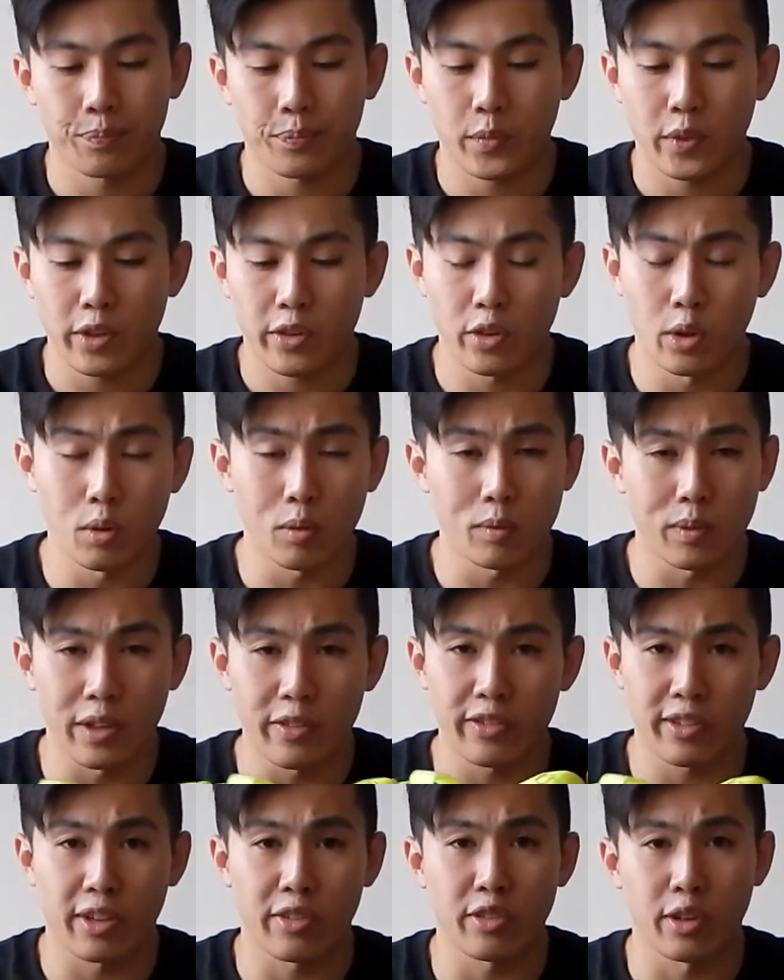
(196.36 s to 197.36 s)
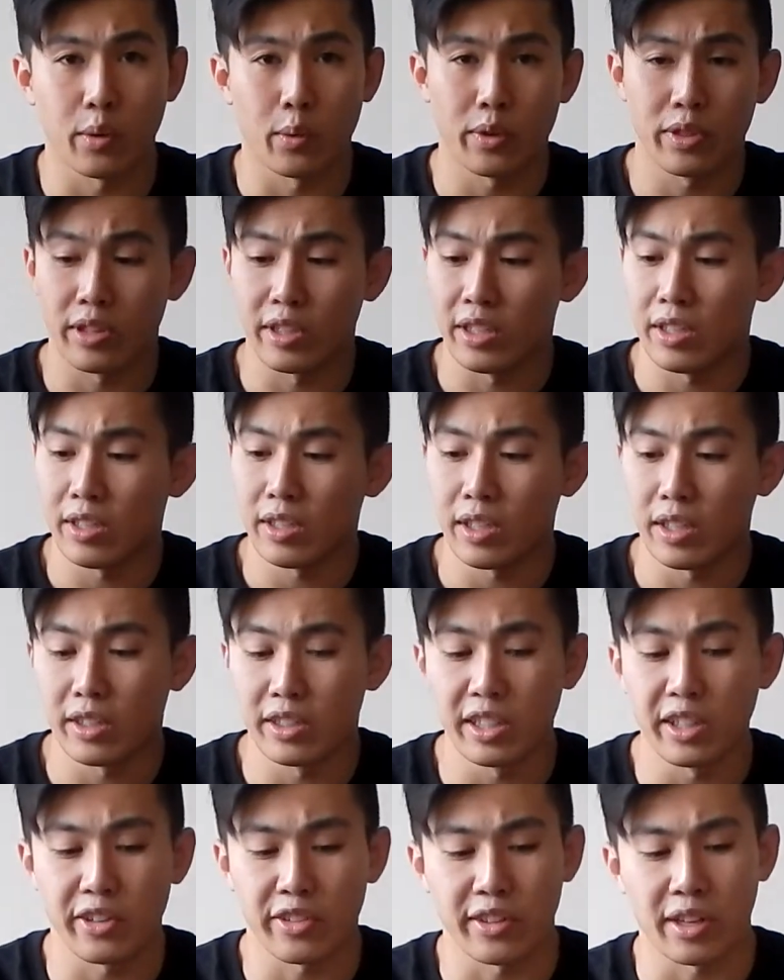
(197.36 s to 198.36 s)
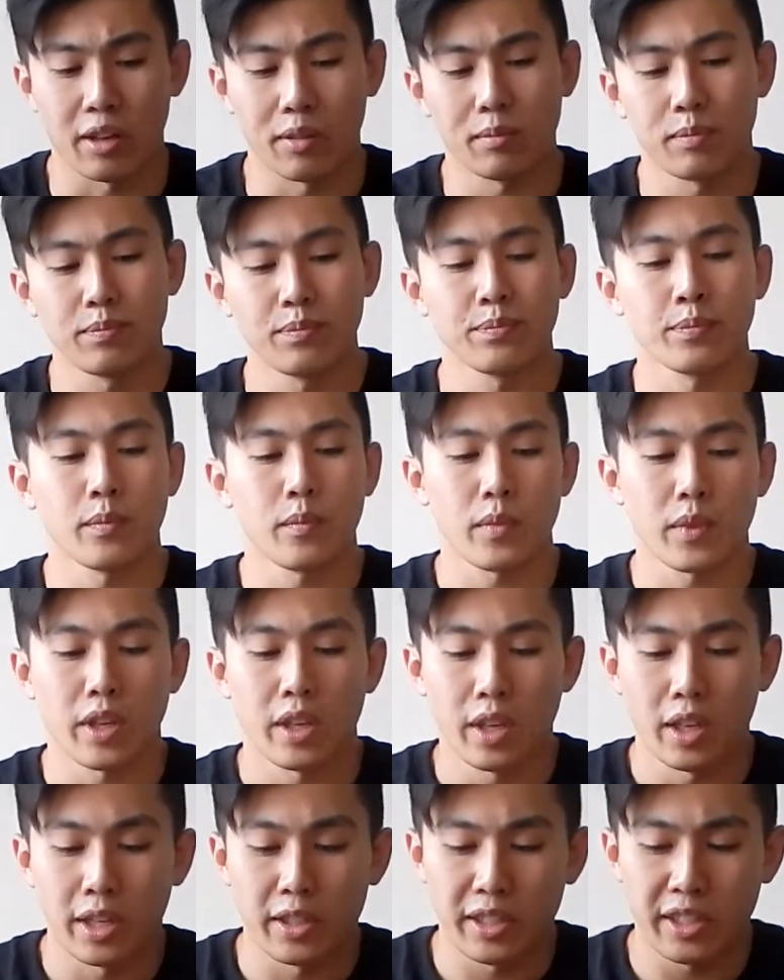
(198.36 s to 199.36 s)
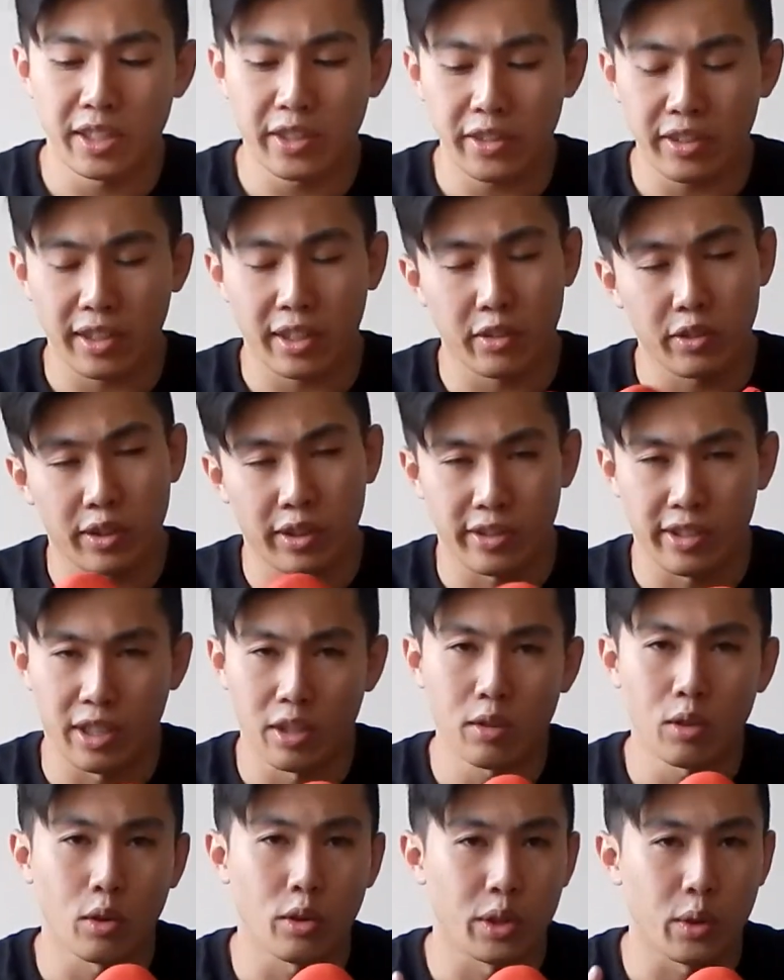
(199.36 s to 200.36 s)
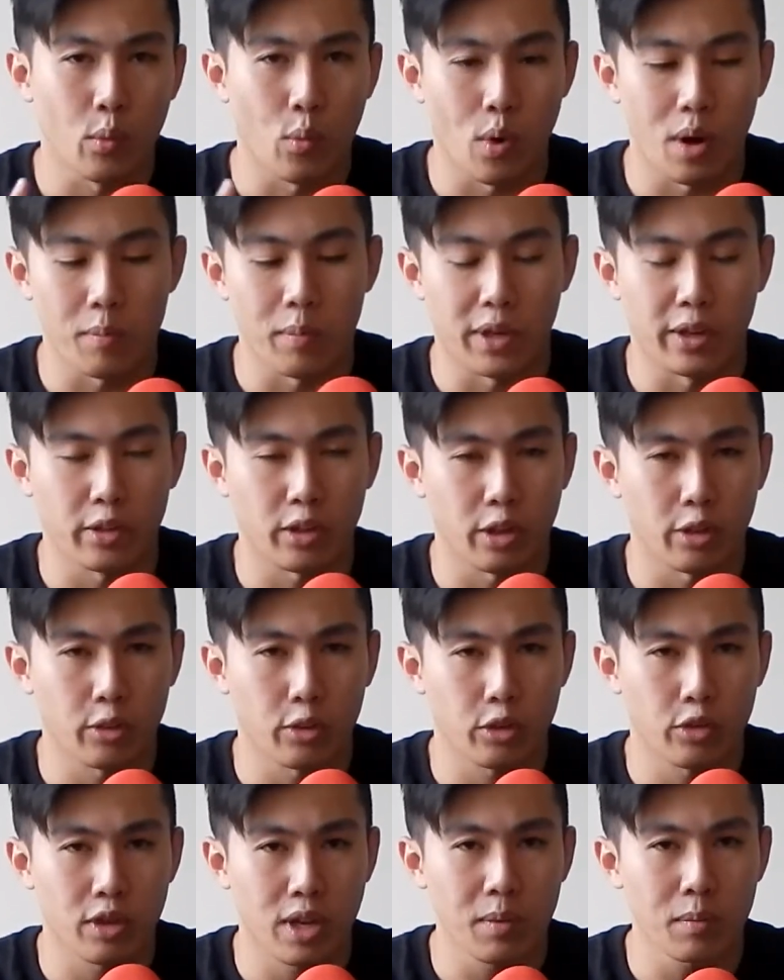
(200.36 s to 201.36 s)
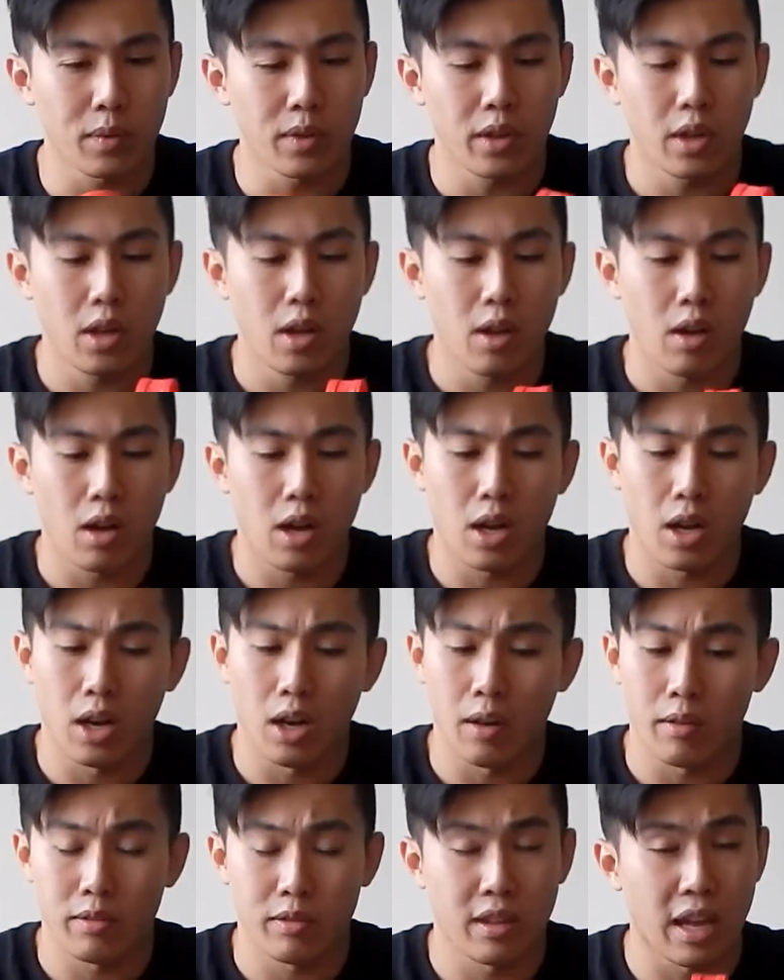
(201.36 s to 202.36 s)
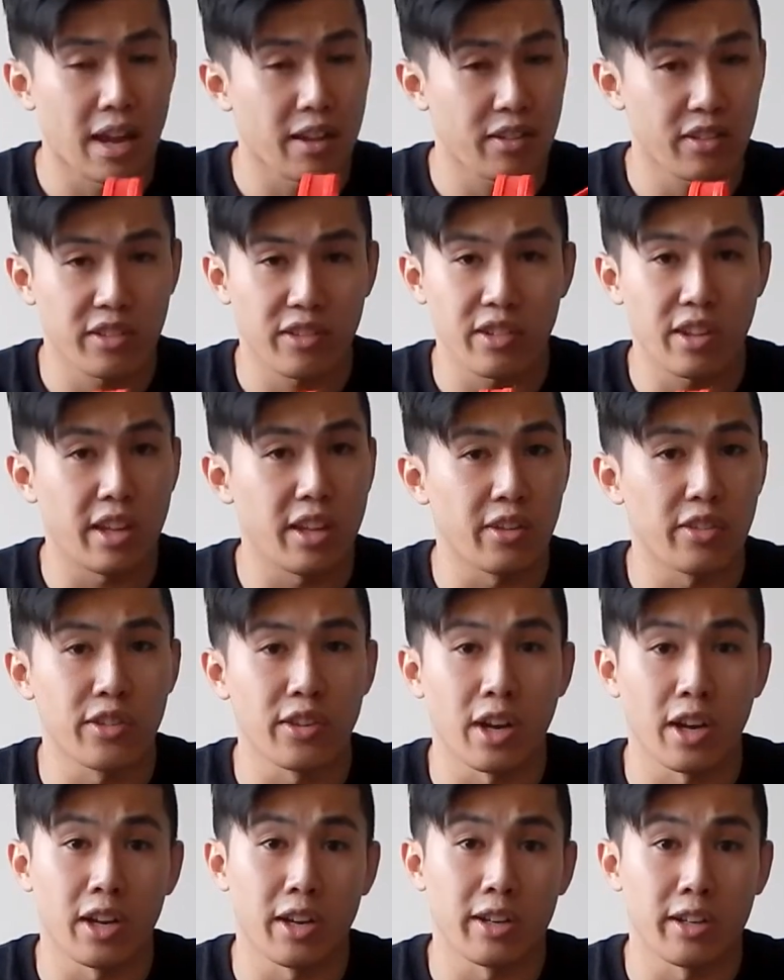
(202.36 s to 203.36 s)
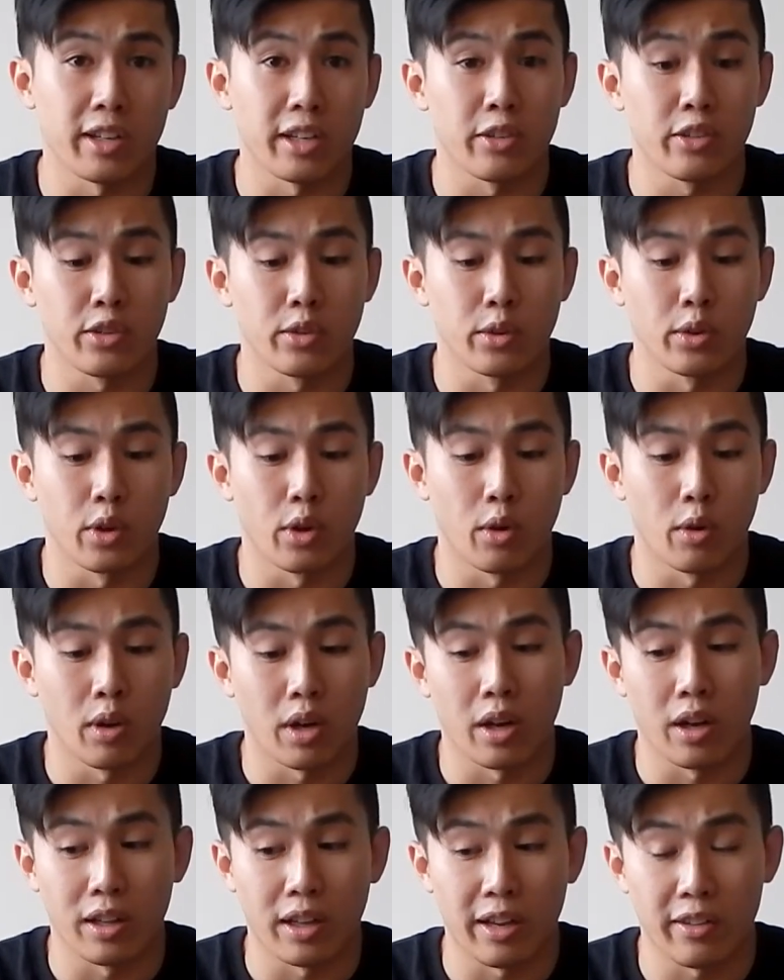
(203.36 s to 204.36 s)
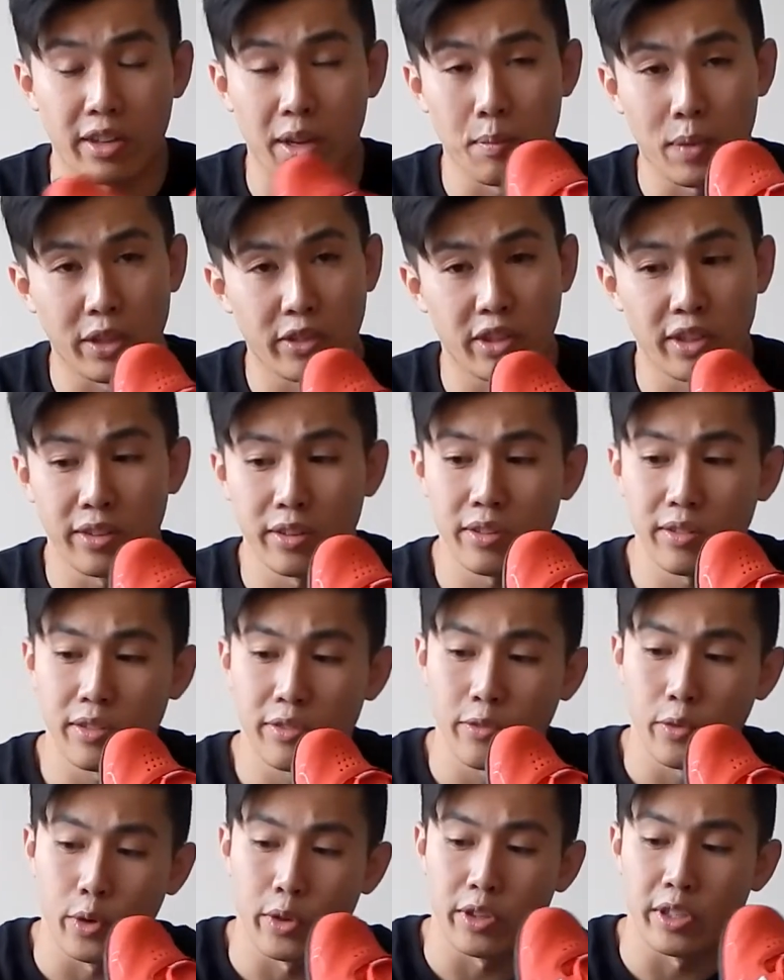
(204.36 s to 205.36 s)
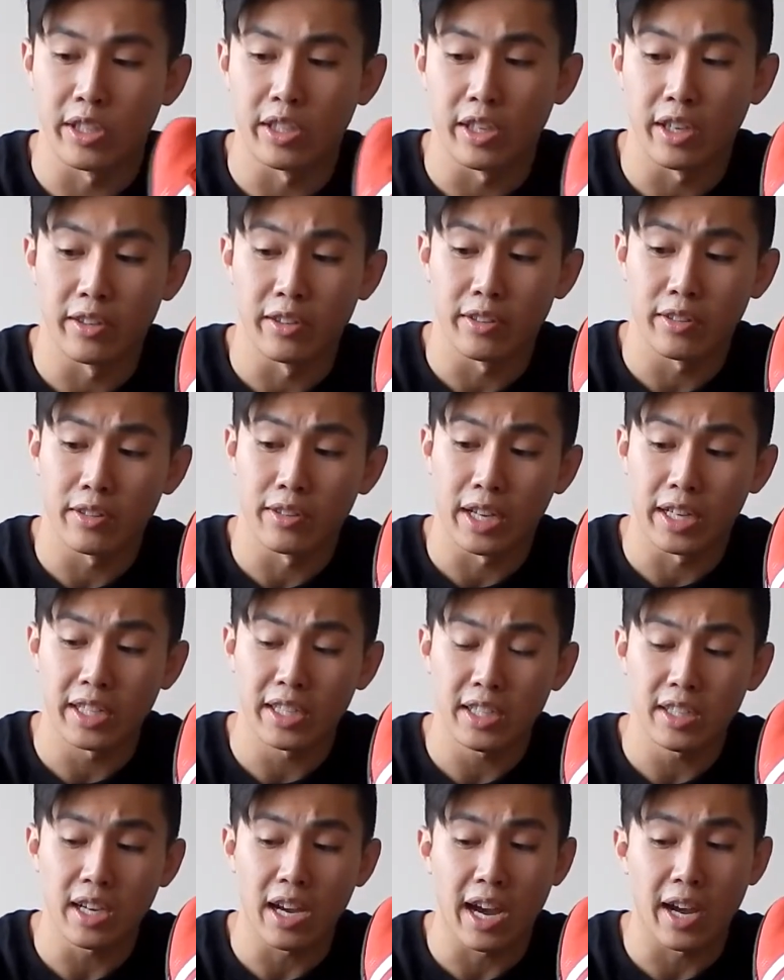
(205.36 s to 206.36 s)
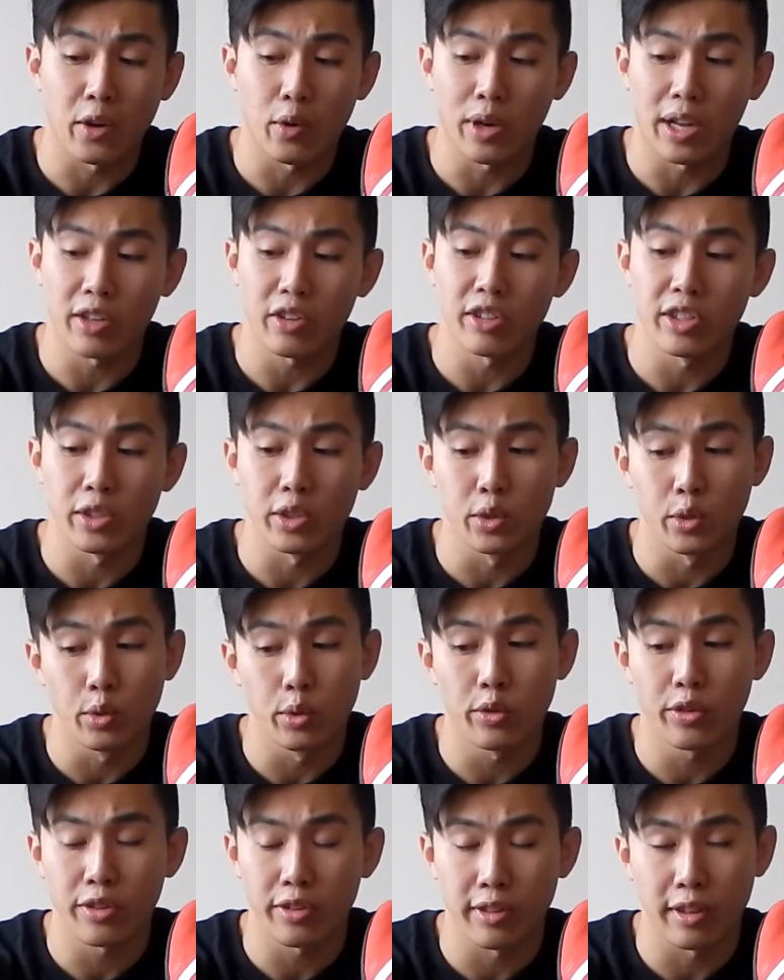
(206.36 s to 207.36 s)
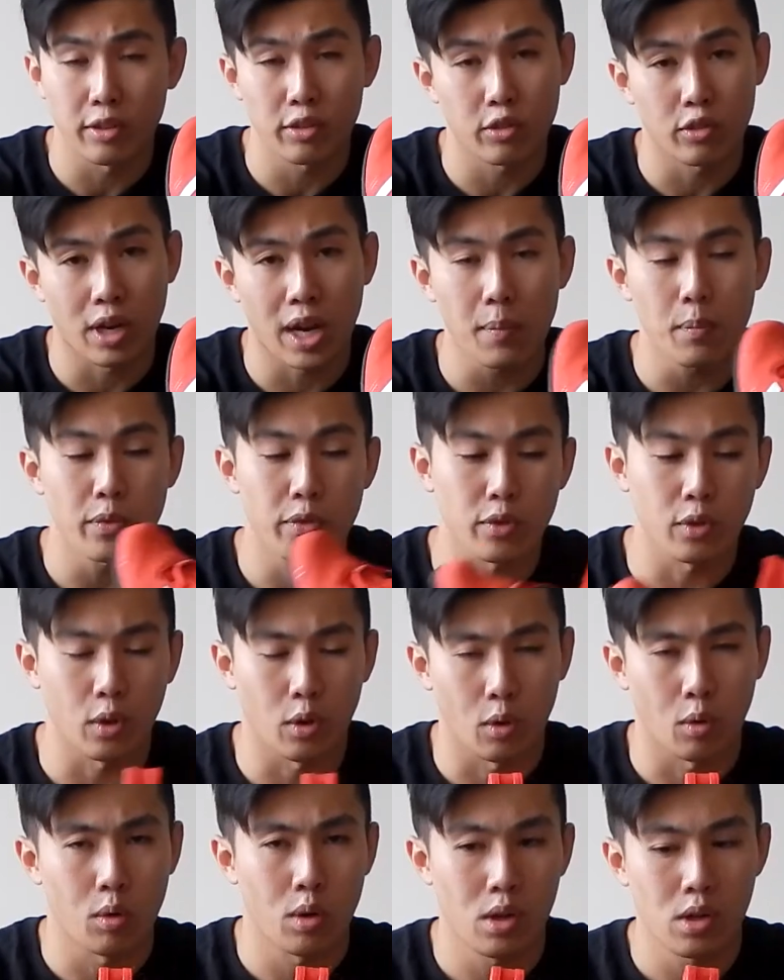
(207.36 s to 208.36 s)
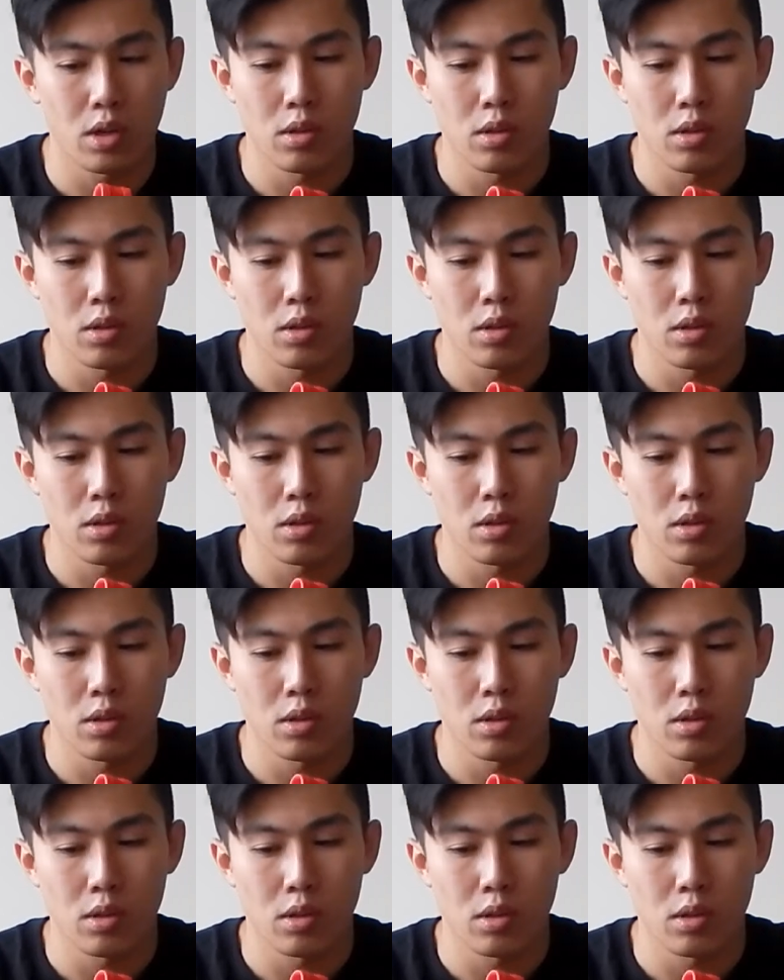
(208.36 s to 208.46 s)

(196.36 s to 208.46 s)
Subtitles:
So let's get started with the Adidas now. Adidas, as you can tell, only 1 metatarsal strap. That is not an issue though. As I mentioned, for the Nike, I don't actually use this strap, so